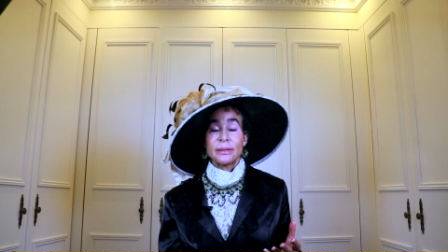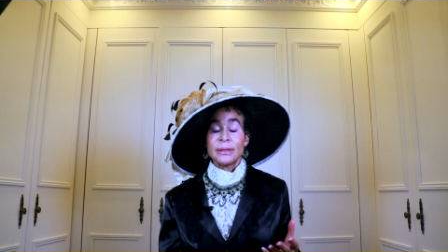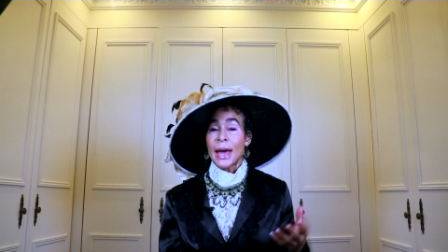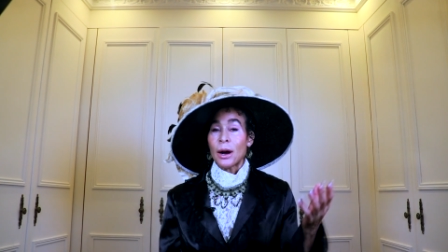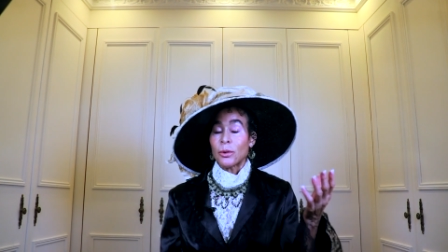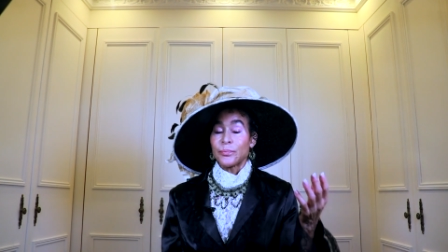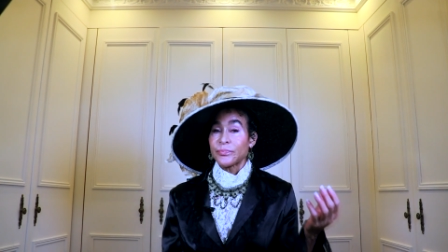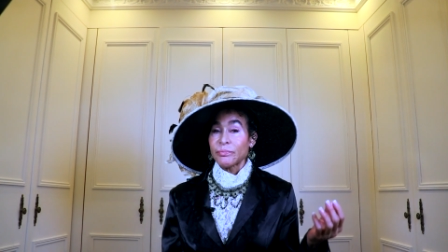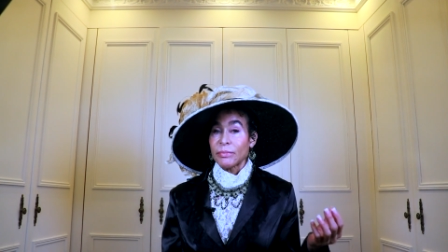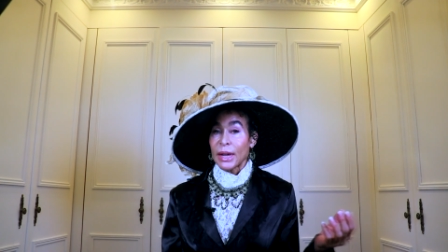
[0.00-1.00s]
Now,
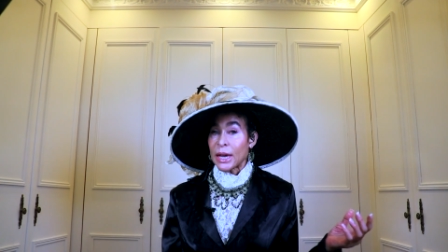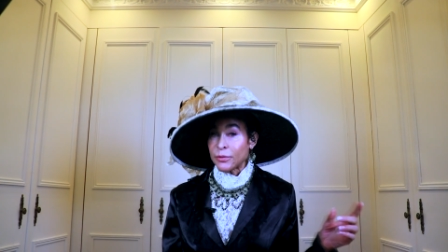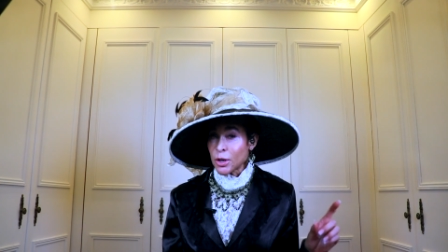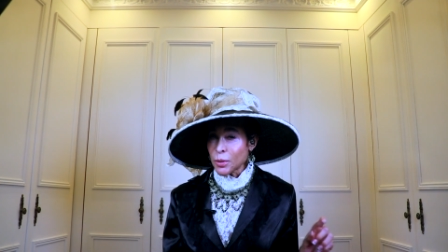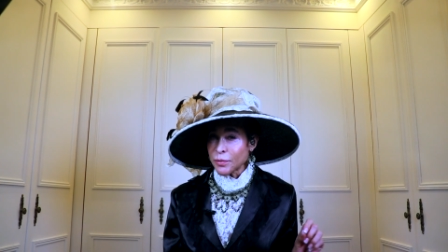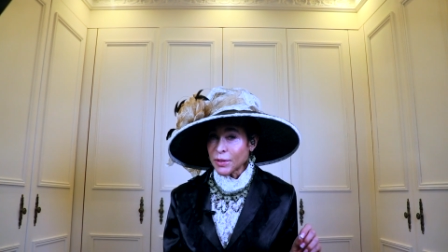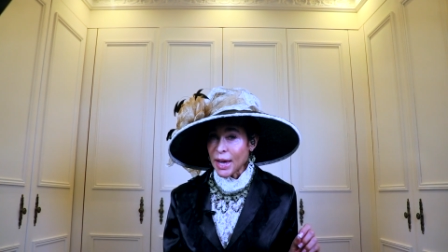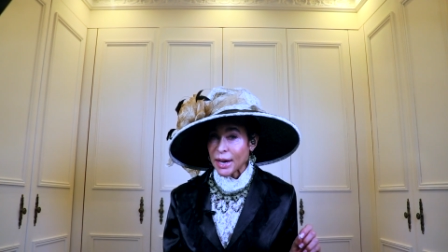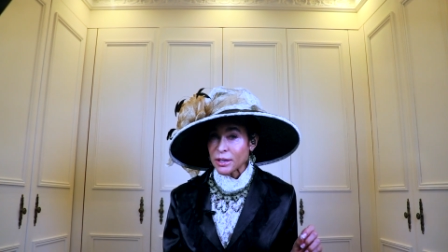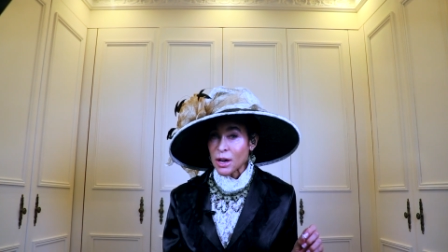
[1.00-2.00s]
if you
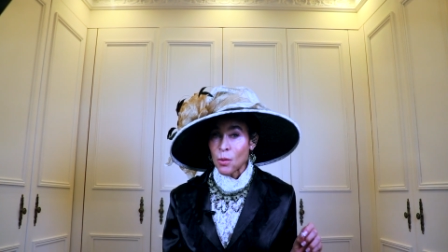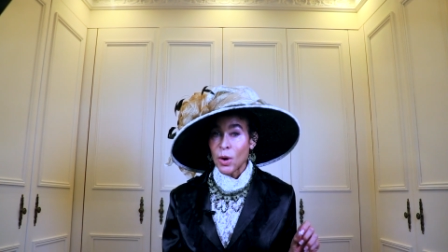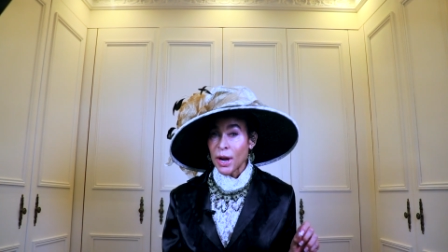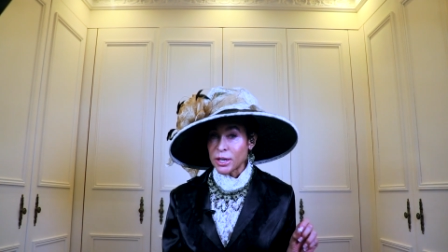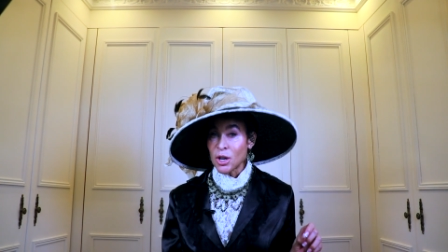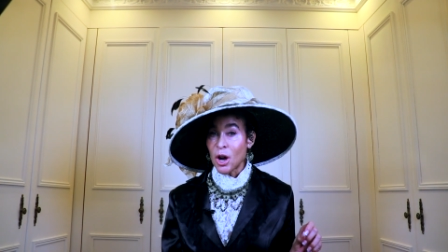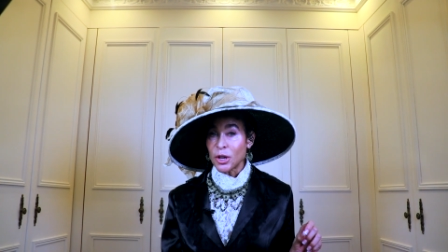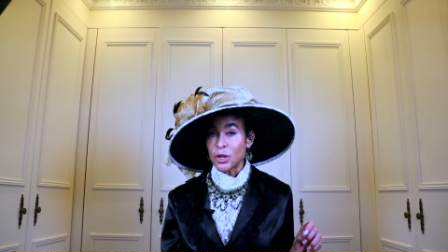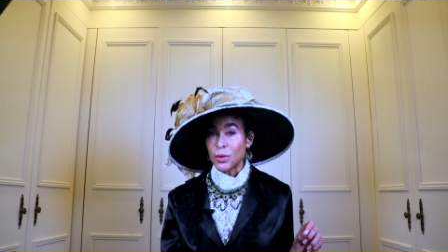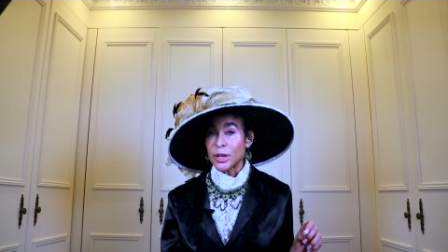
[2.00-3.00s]
reflect on what I
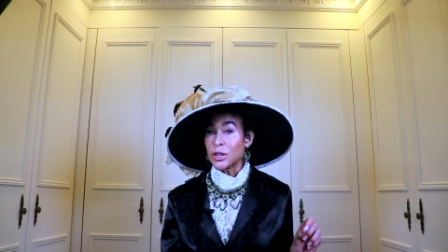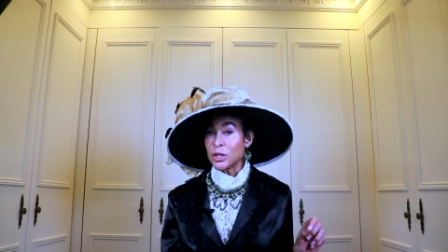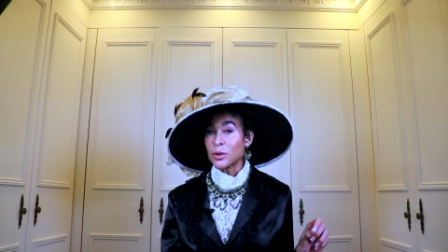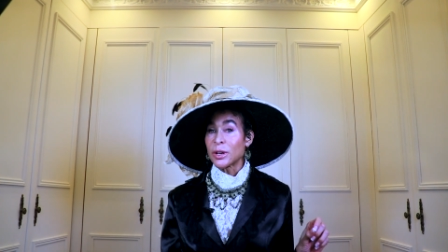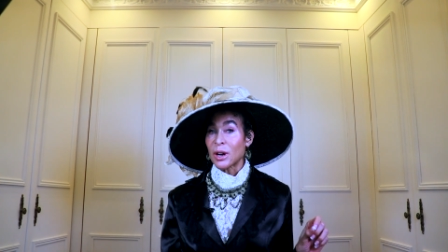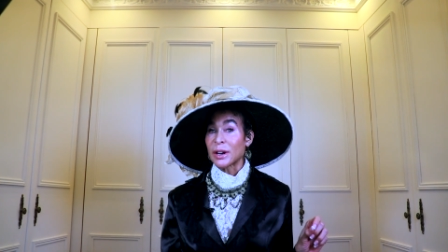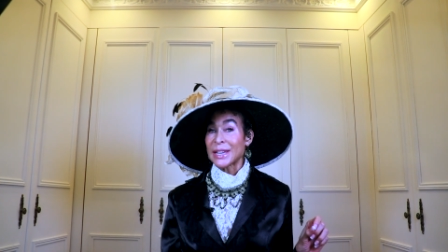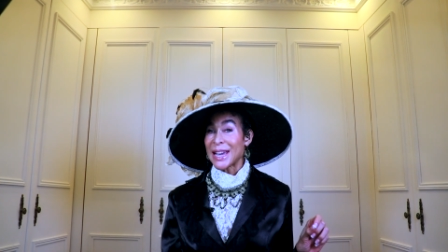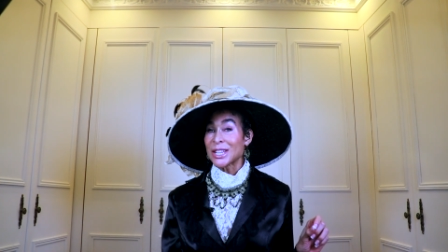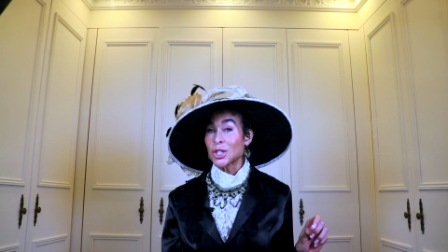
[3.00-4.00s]
taught you in the unit
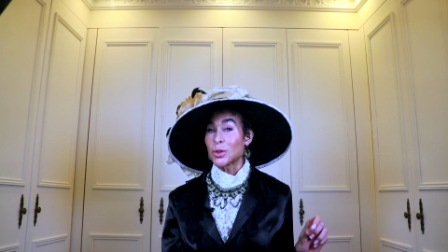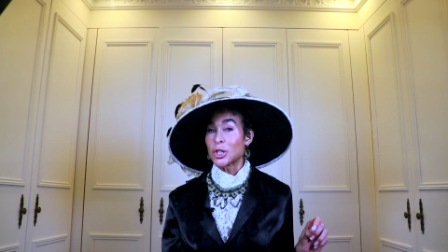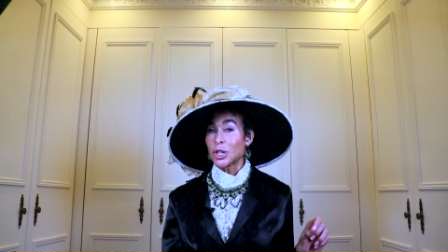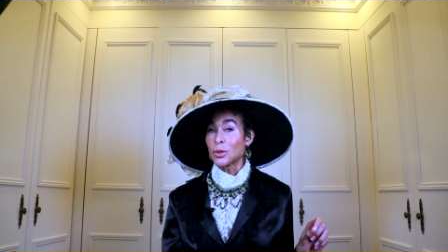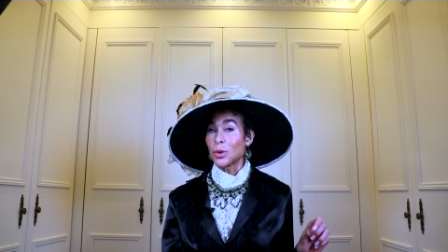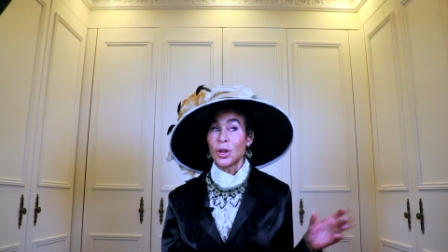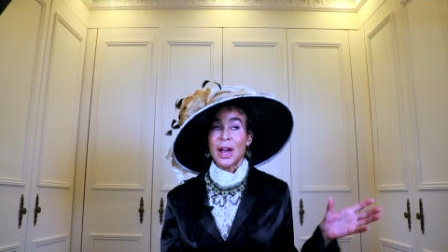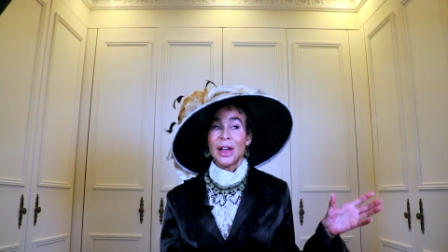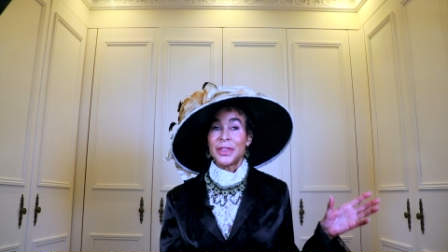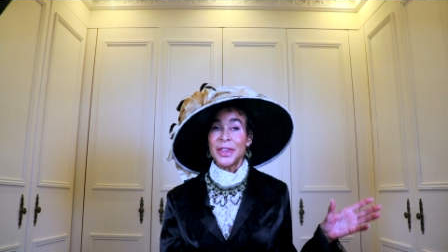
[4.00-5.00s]
on cancer in general,
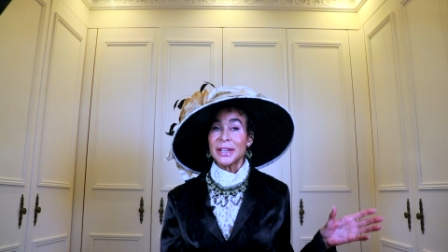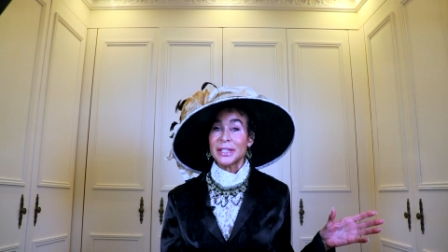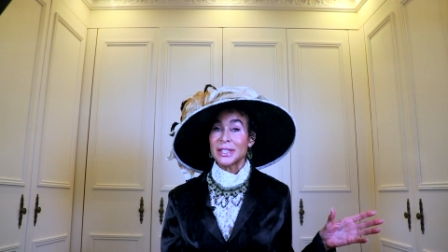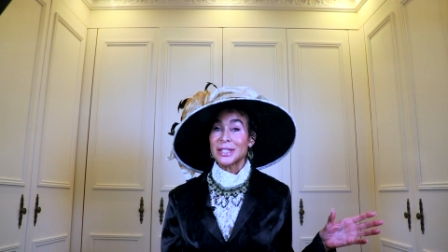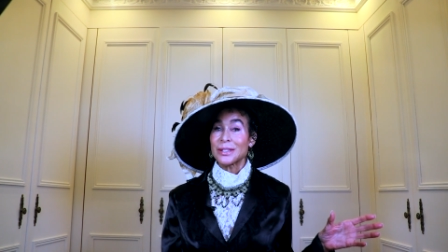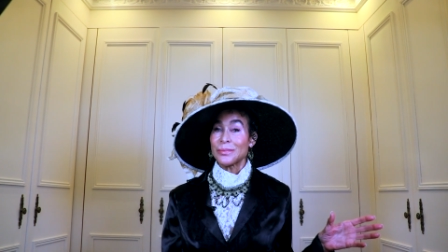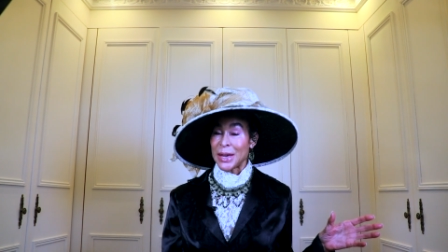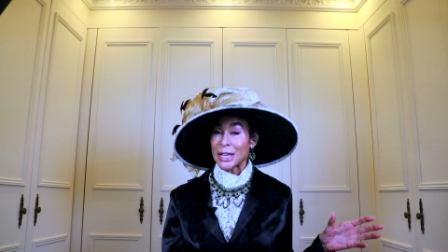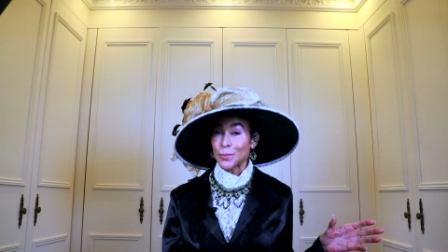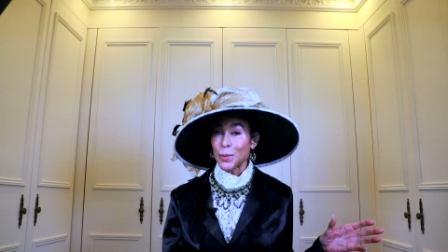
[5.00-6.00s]
this
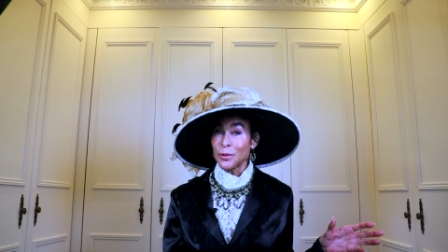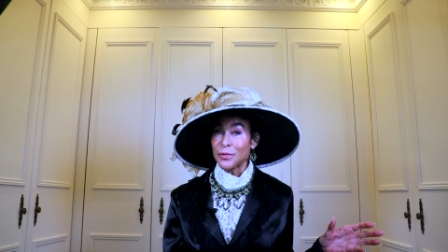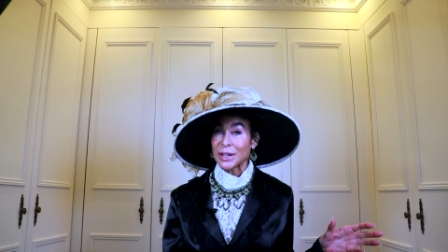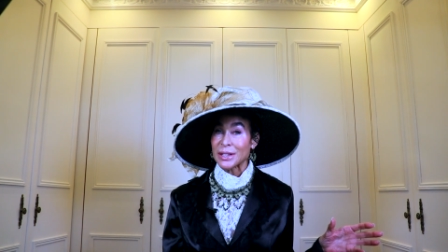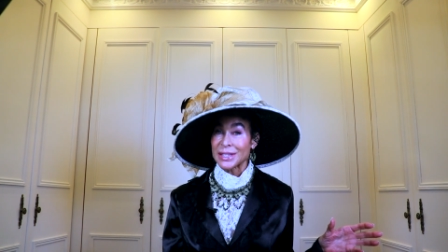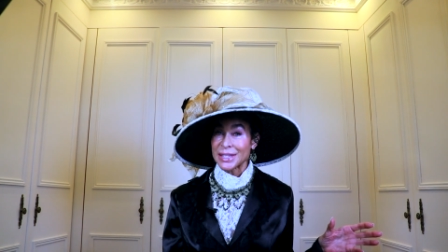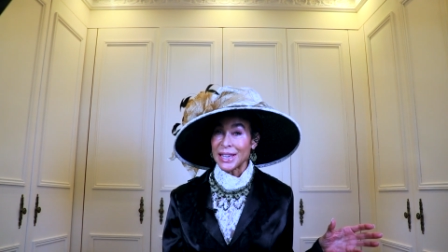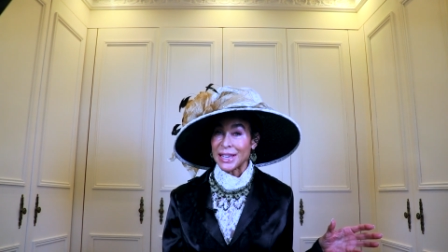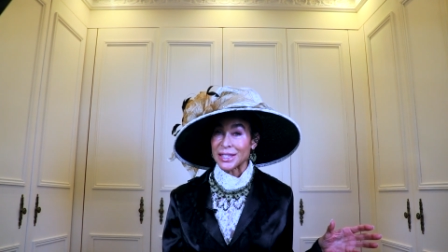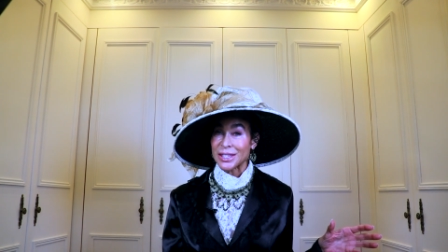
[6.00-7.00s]
makes perfect
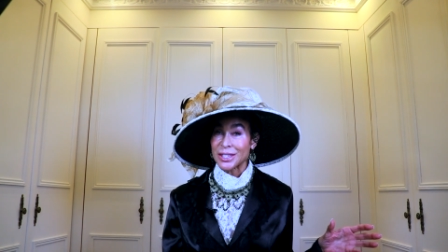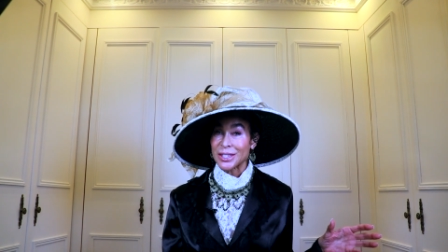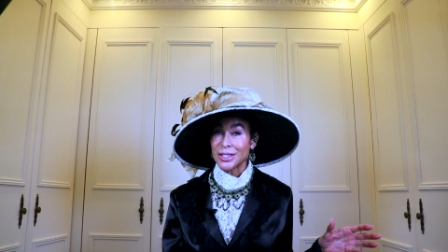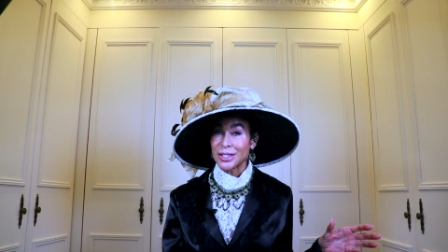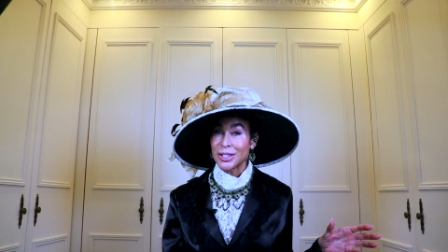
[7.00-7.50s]
sense.